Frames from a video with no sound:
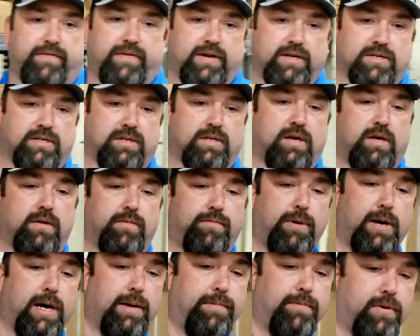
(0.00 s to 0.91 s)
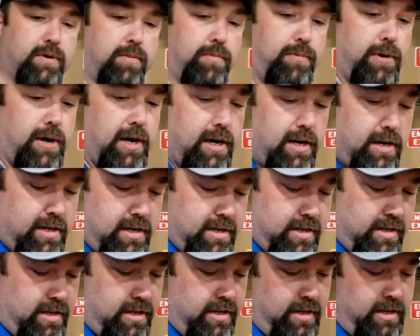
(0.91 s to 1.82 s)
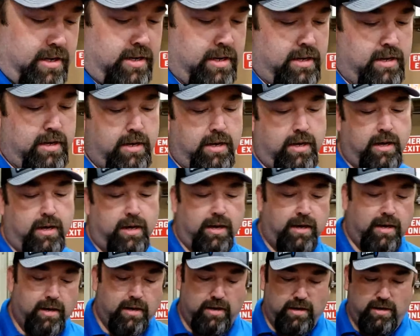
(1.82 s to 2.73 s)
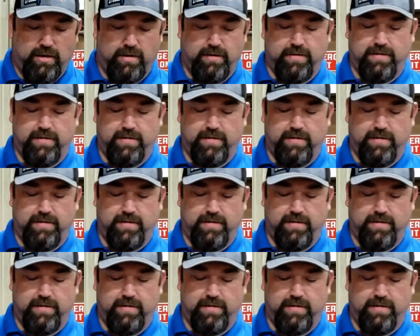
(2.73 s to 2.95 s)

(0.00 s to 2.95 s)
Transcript: Here's another popular product of